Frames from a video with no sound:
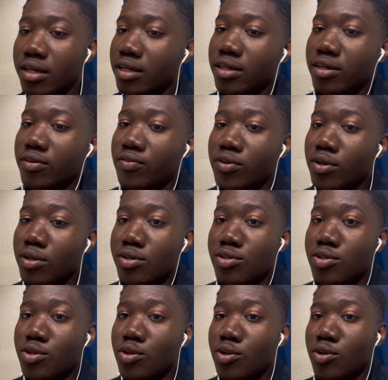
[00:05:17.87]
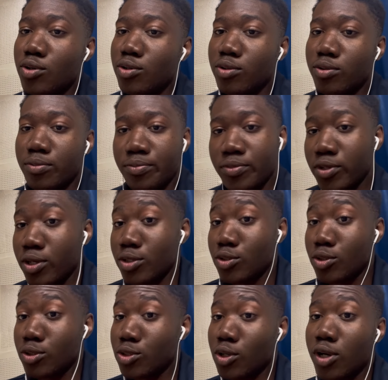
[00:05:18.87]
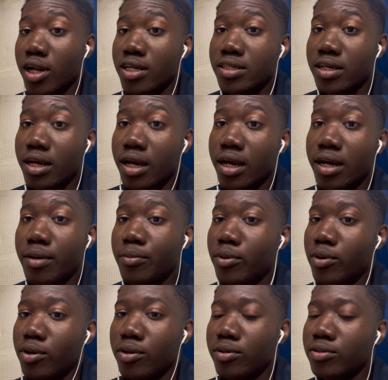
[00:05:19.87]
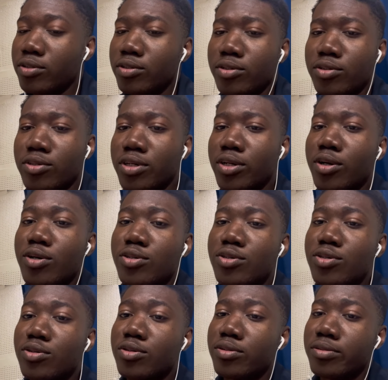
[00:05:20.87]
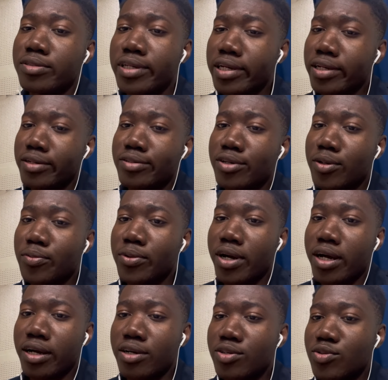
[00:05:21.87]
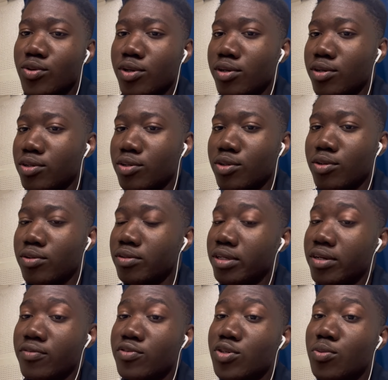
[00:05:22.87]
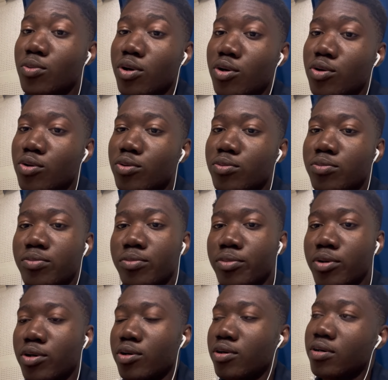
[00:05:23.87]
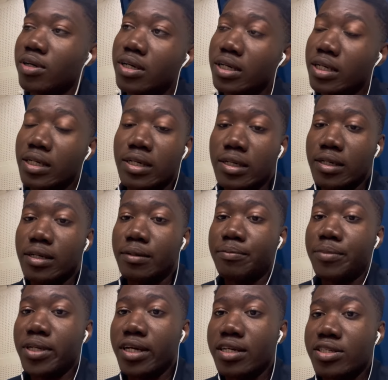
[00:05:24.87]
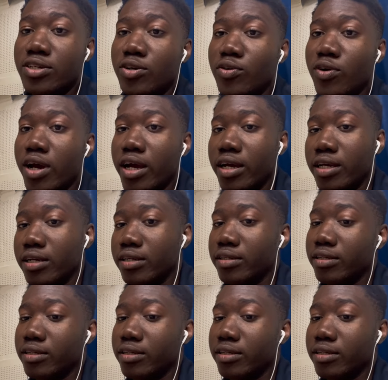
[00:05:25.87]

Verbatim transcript: if you're also not so tall as I am, or you know, you can also take the top rack as well. You know, it gives you more room. But biggest thing, right?